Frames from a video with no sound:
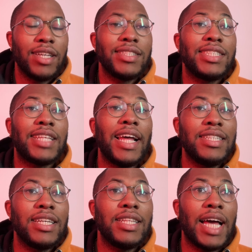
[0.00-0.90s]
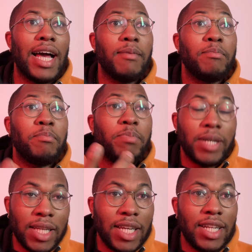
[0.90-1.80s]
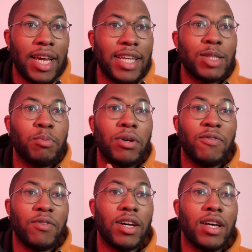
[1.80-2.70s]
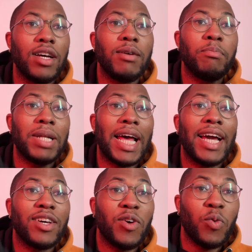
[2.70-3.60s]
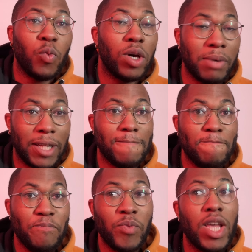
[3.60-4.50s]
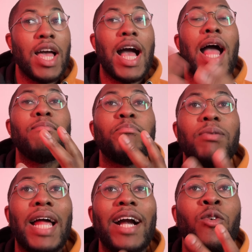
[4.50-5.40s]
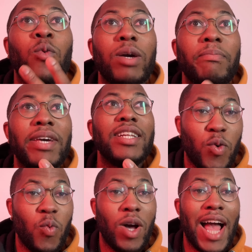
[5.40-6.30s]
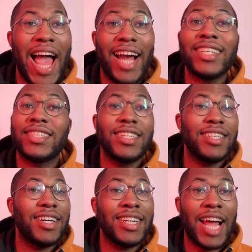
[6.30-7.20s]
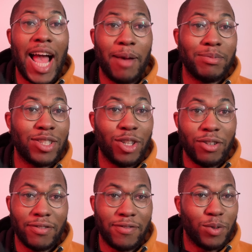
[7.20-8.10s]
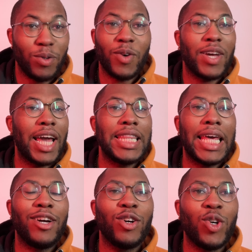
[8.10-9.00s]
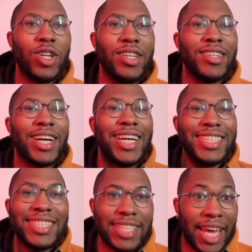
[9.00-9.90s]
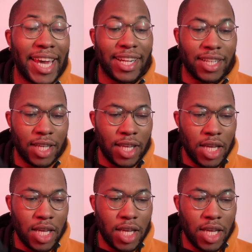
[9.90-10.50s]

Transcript: stating that billionaires prefer black women. And black women were acting an absolute fool, okay? They couldn't contain